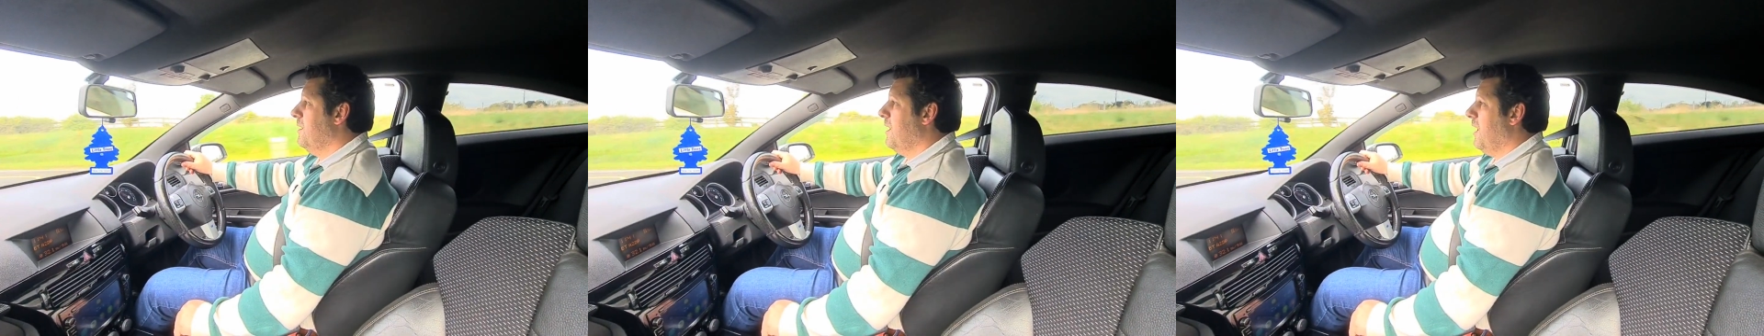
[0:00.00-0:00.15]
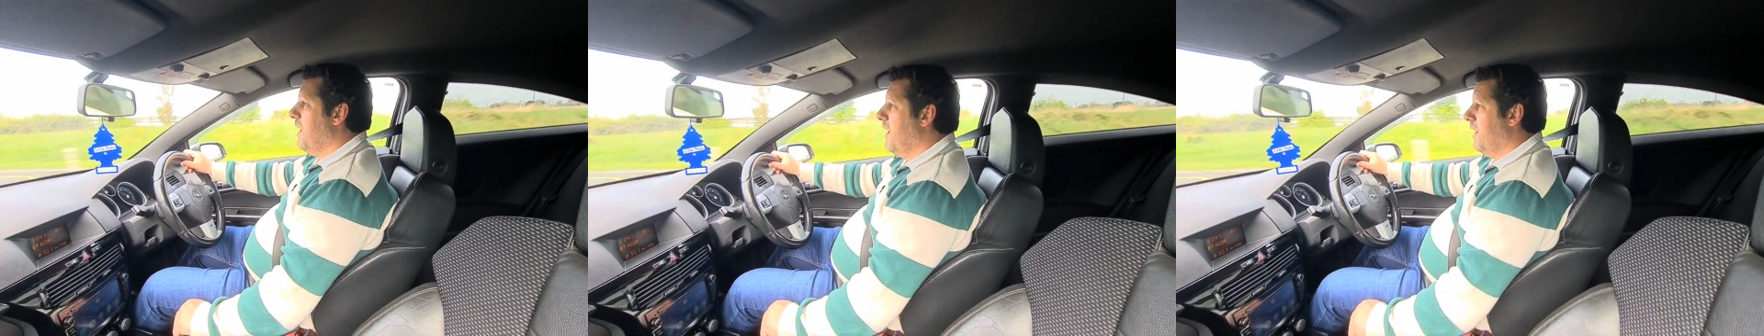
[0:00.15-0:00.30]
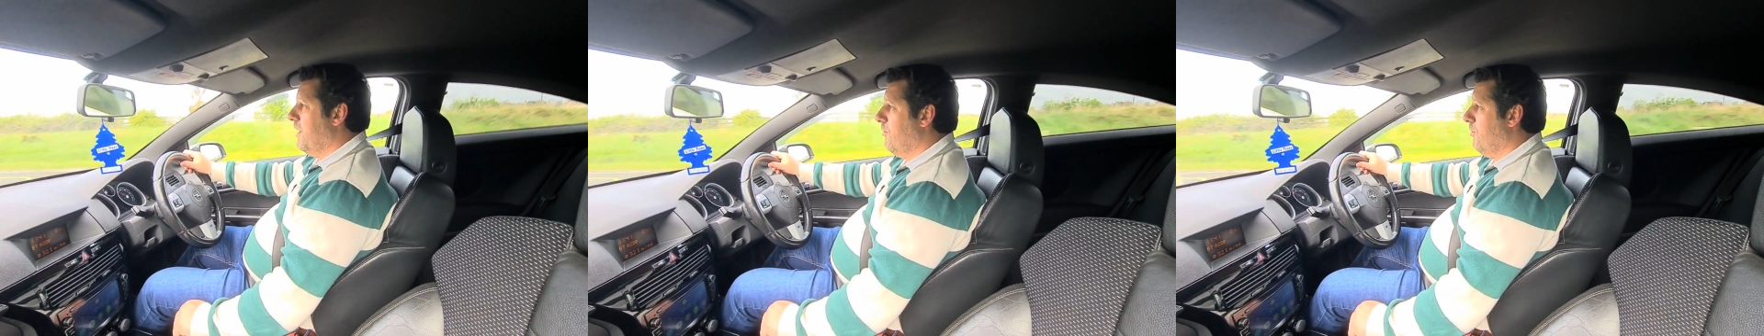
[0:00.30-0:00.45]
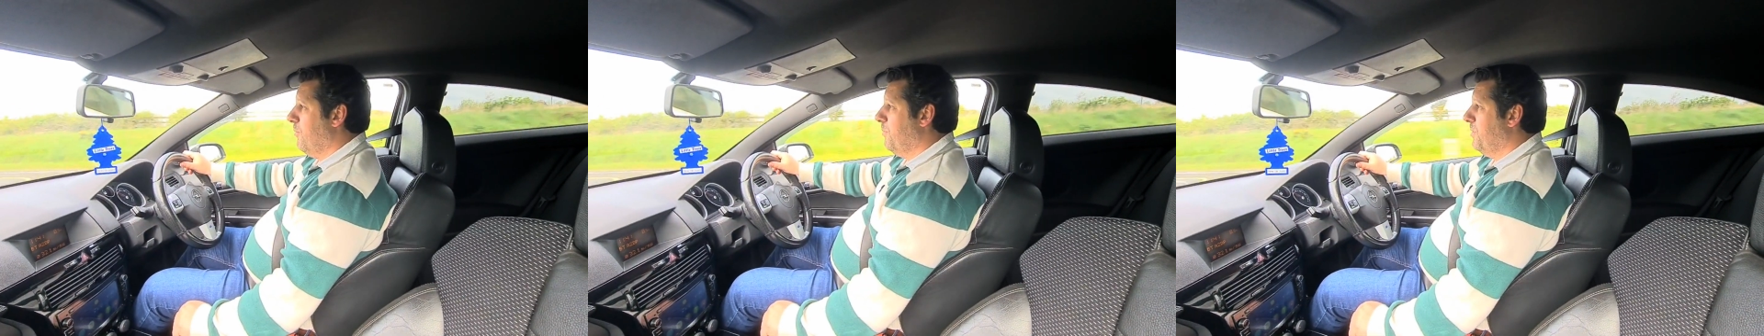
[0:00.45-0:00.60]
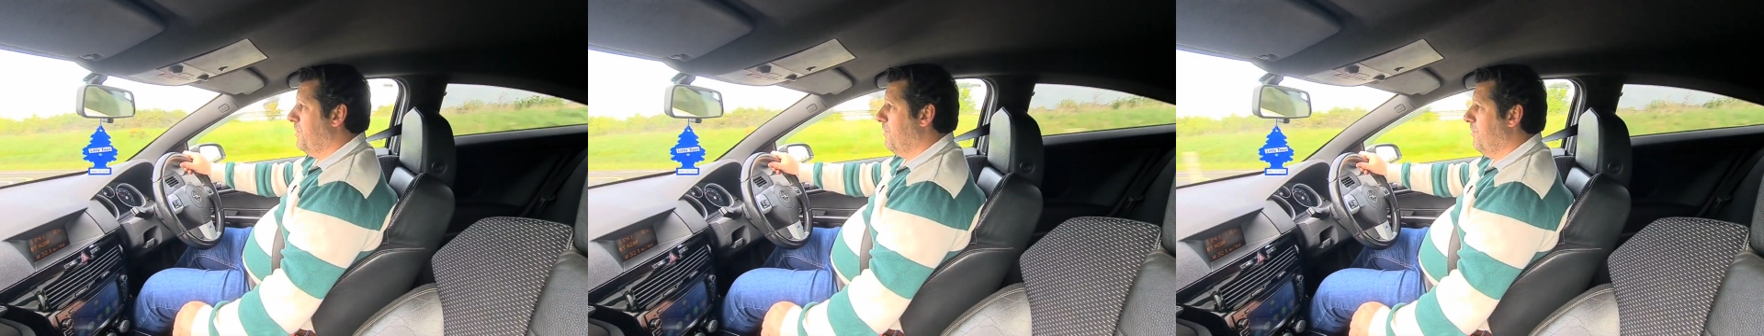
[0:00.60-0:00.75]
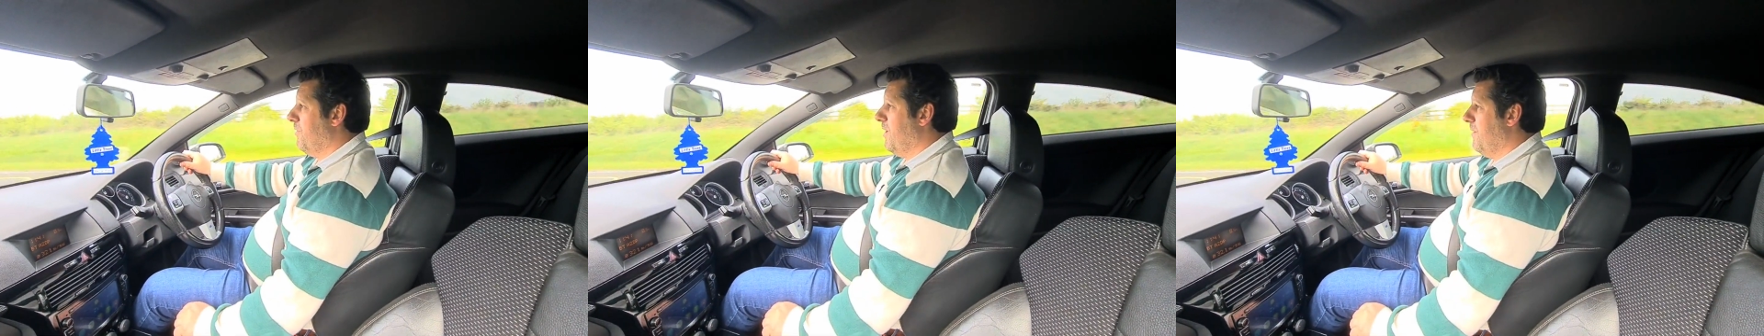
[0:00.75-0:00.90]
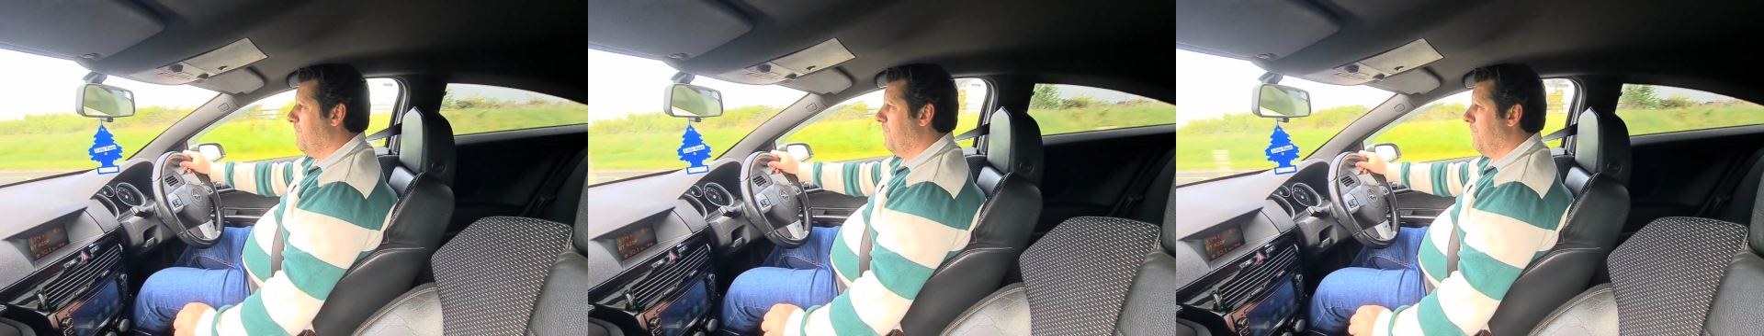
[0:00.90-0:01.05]
higher up in the
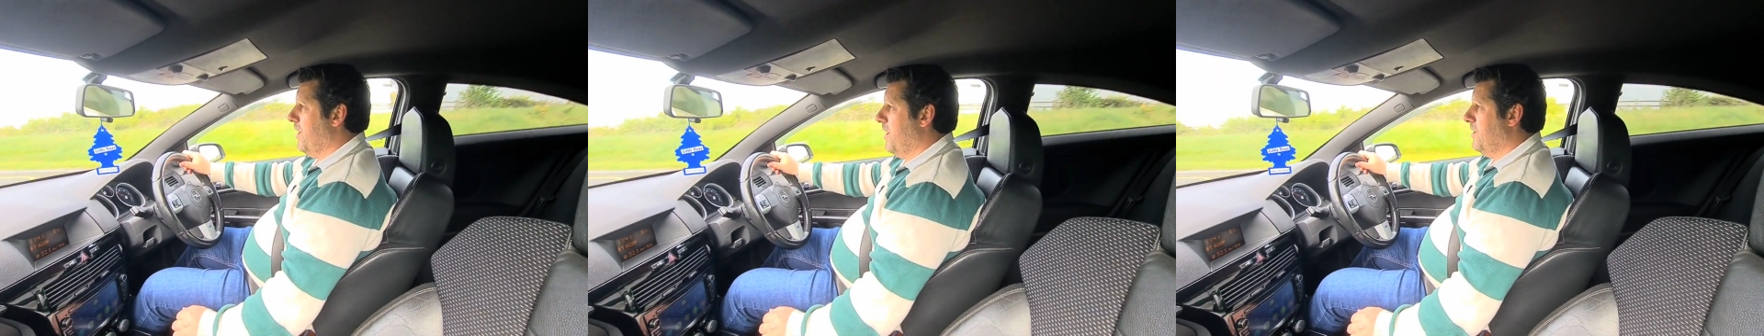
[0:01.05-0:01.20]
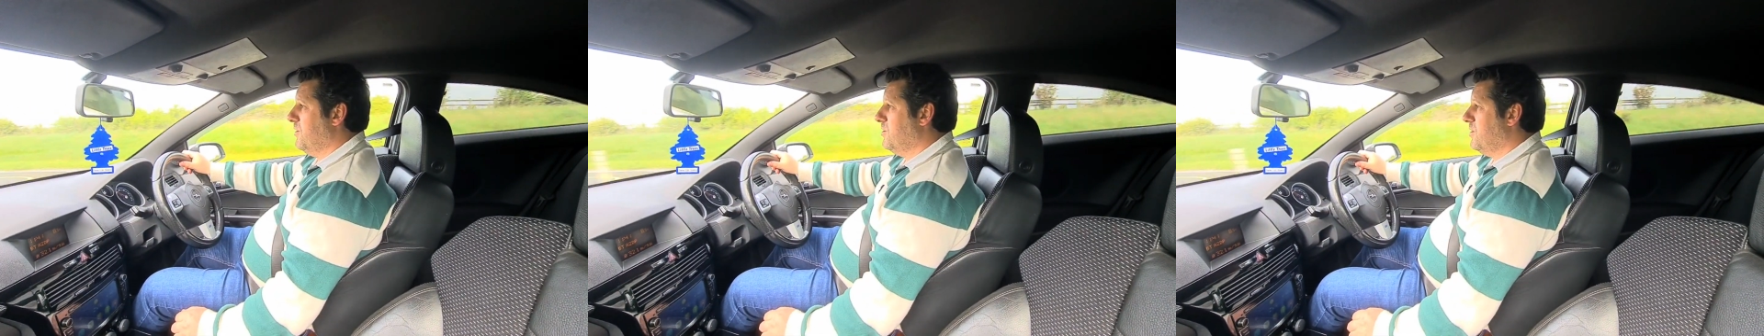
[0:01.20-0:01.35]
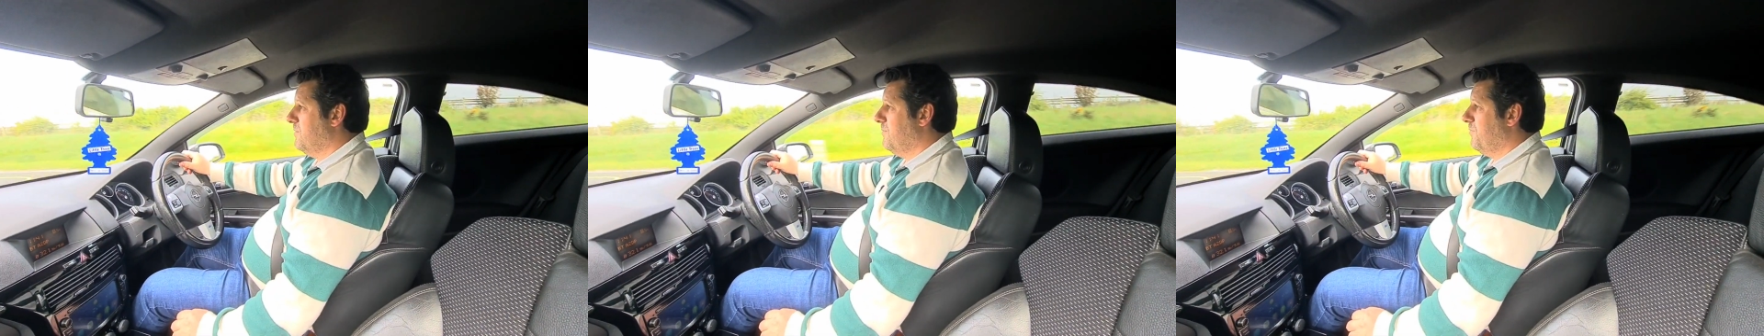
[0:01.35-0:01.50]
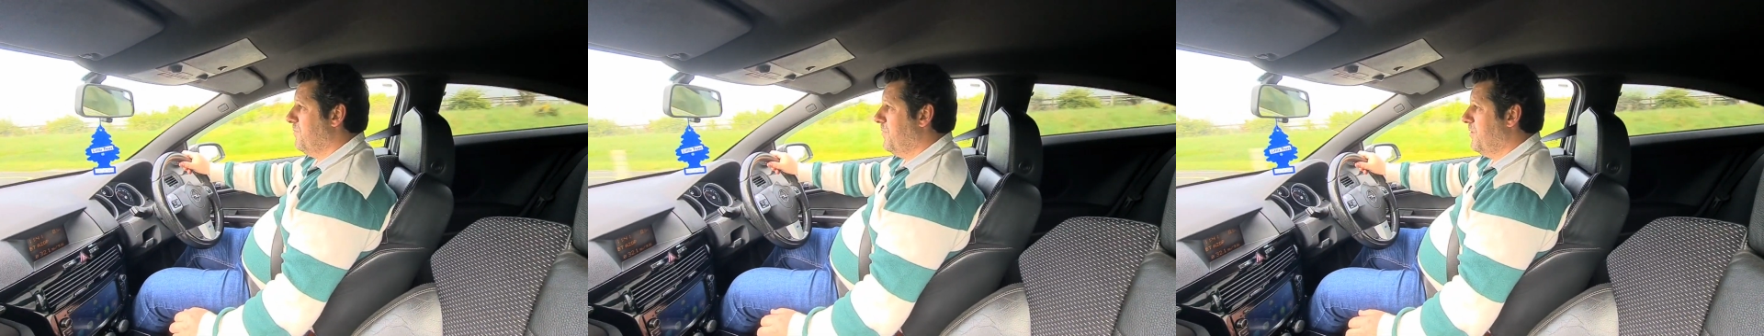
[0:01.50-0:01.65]
rev range.